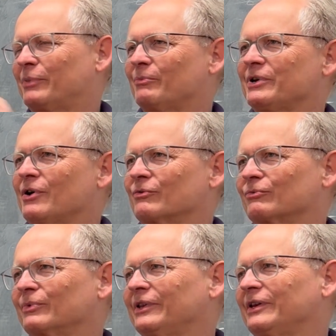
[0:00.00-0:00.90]
But we don't
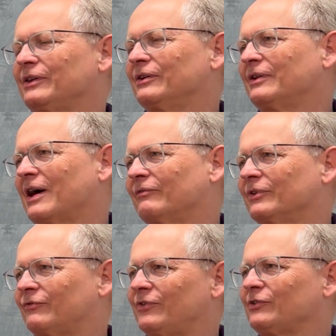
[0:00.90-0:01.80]
really have
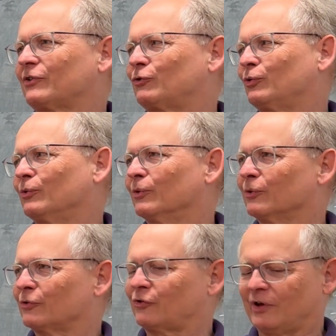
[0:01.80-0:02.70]
the physics
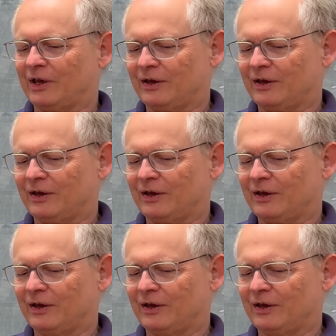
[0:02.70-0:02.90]
tools